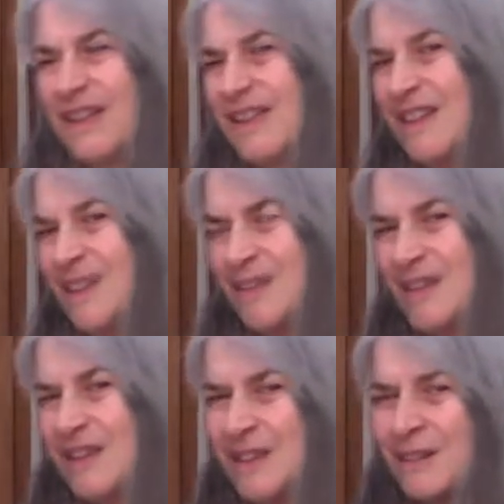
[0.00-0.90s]
you're
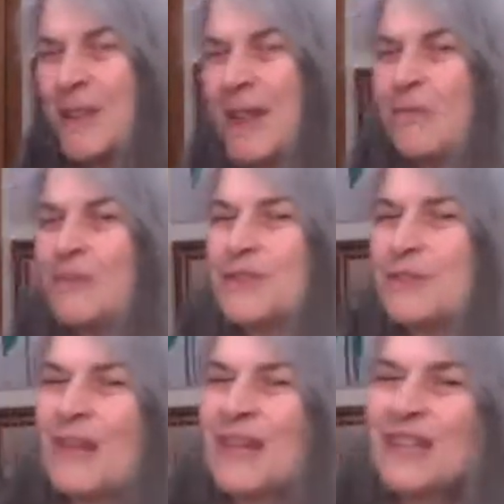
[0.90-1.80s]
not going to be able to
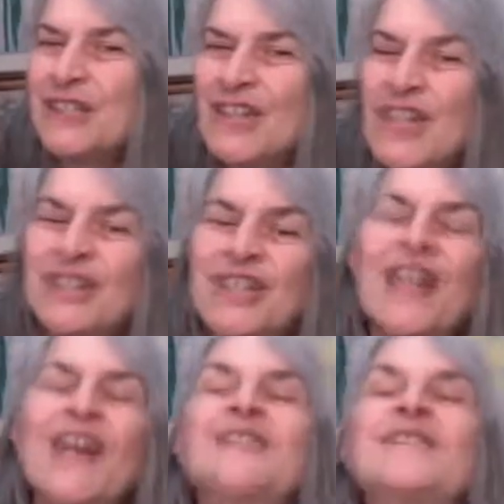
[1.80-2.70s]
make a change. It
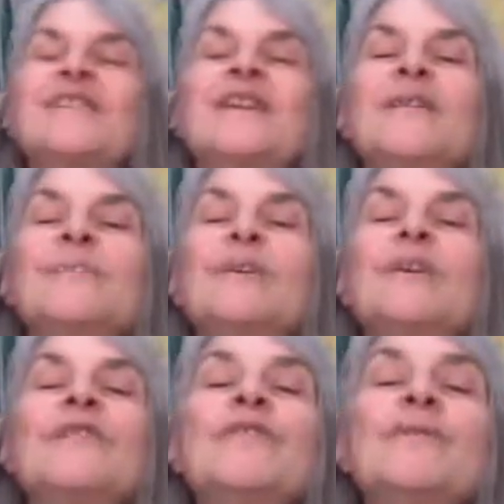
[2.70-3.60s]
has to come
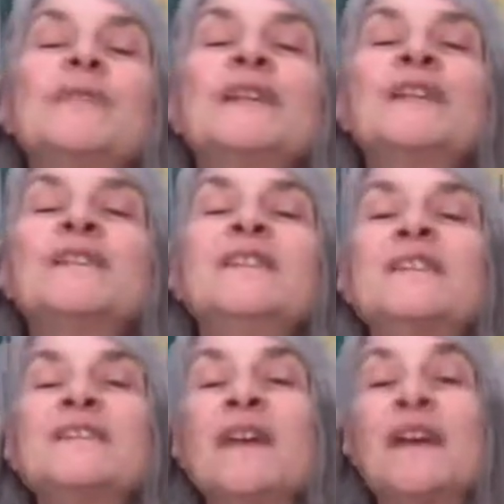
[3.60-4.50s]
from
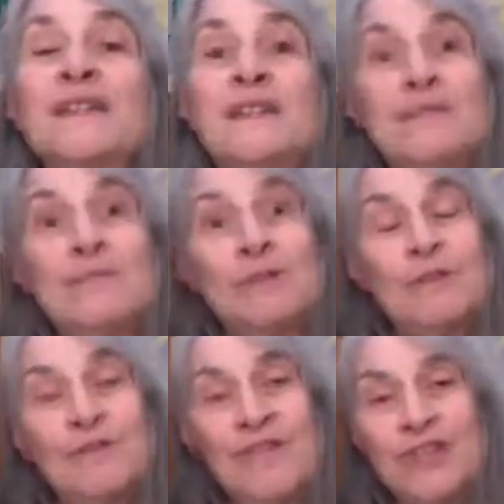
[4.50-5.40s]
inside you. The
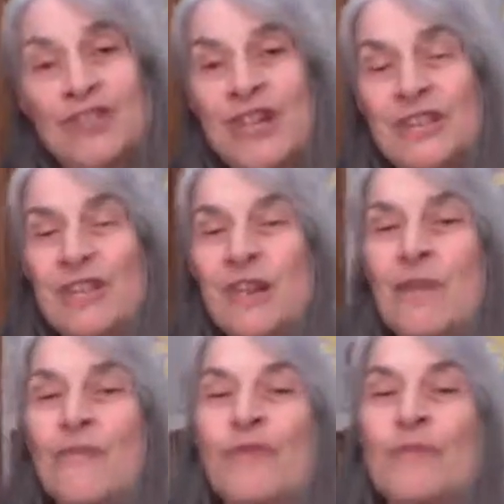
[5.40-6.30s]
motivation has to
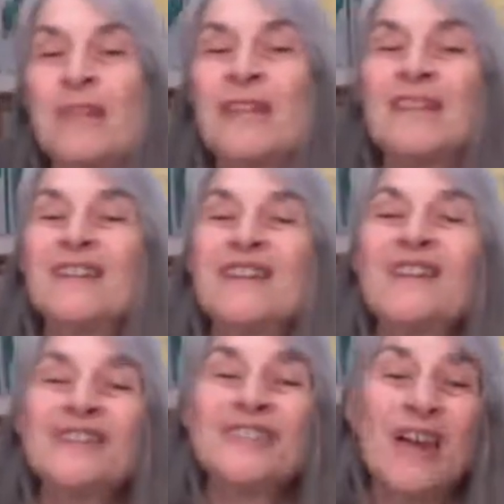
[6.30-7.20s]
come from
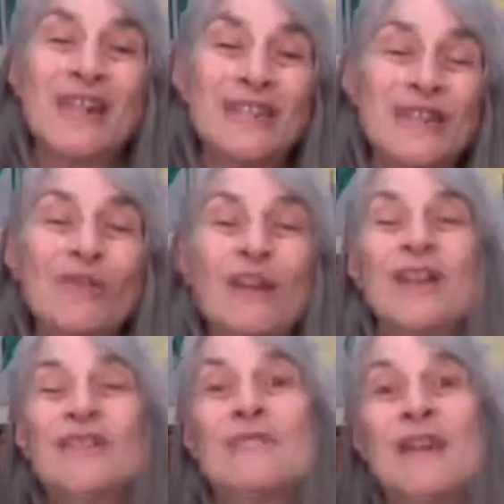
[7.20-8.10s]
inside you.
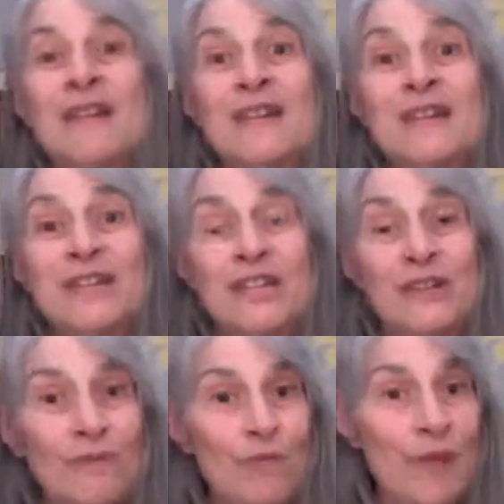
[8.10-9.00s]
The recognition
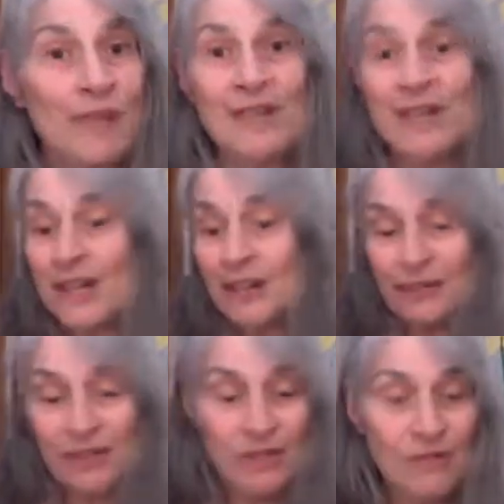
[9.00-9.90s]
of when you're
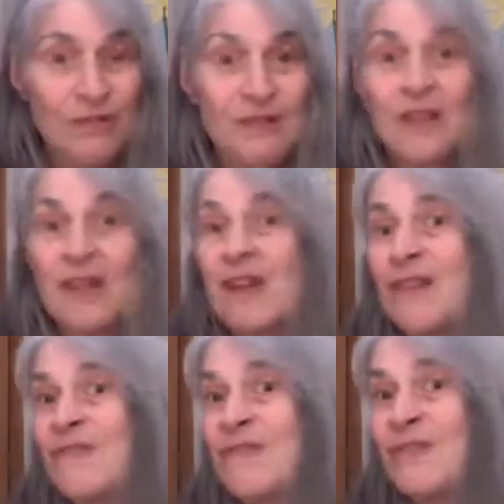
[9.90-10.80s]
doing
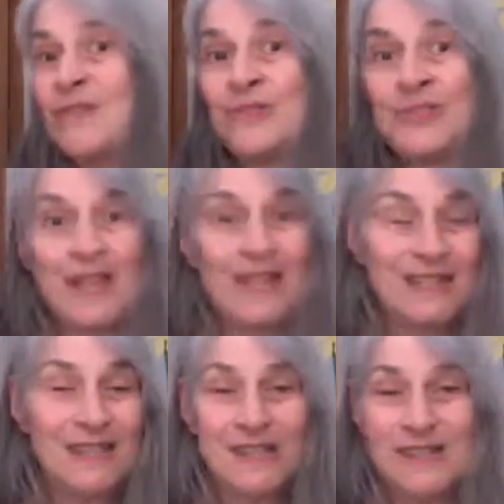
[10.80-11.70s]
those
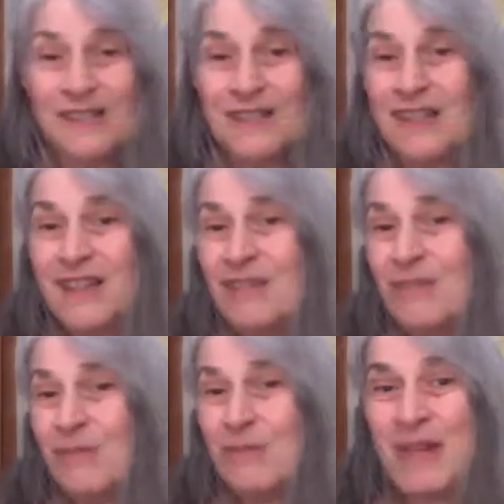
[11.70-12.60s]
silly,
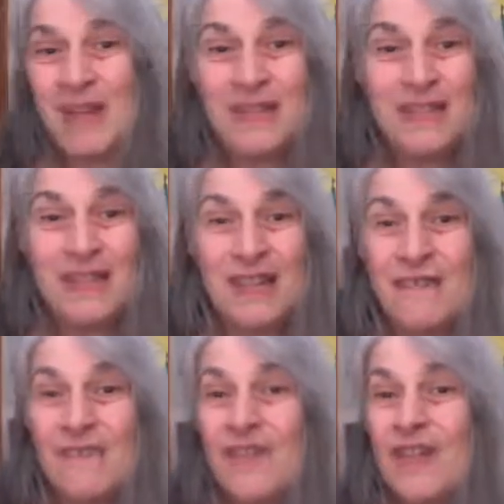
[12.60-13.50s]

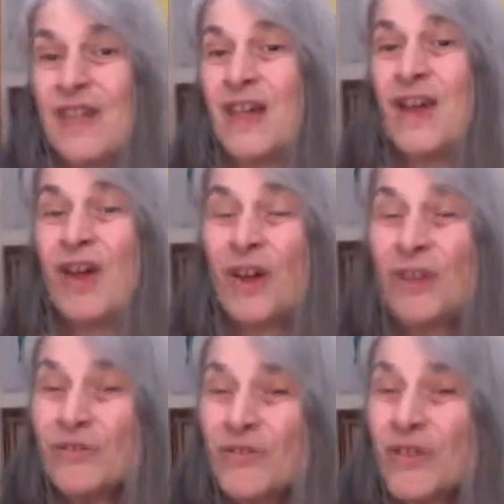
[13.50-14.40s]
repetitive,
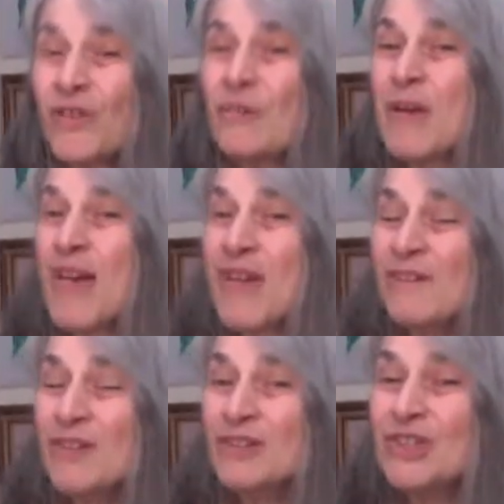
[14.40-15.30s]
hurtful
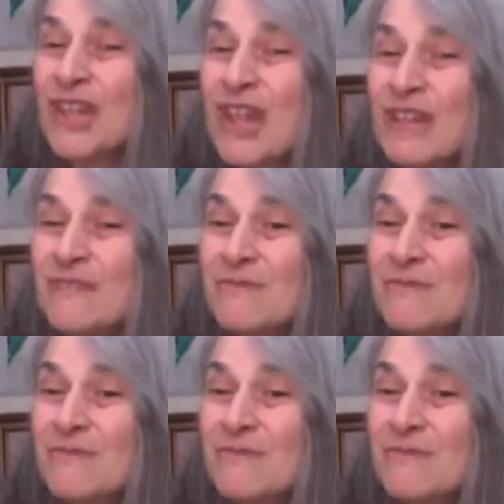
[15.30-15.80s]
behaviors again